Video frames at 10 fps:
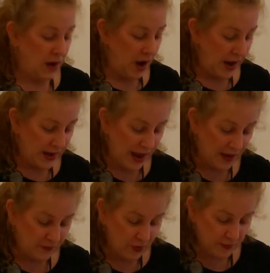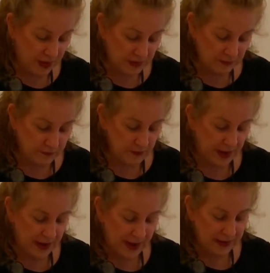I have on my,
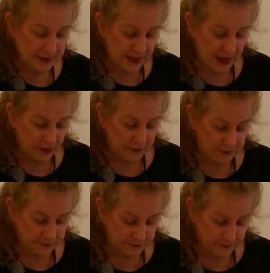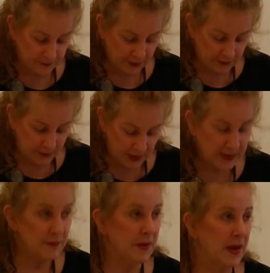my handout
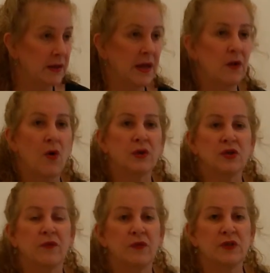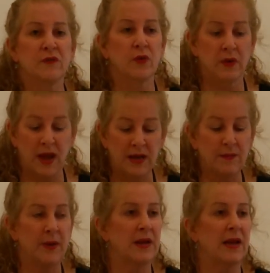my email, and also, first of all,
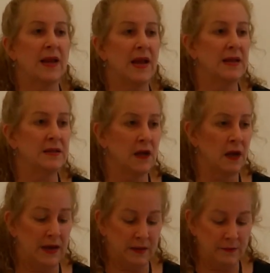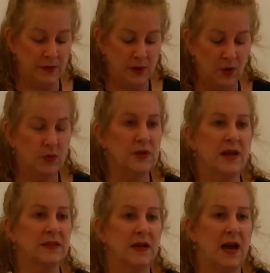anybody at any time who would
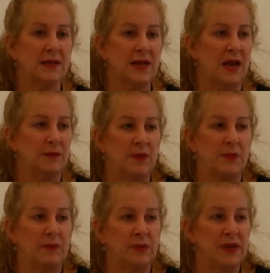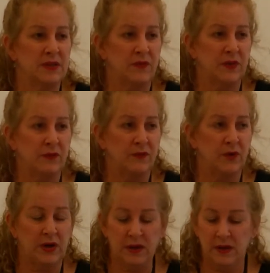like to contact me, please feel
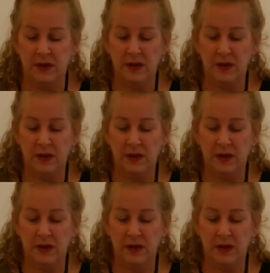free.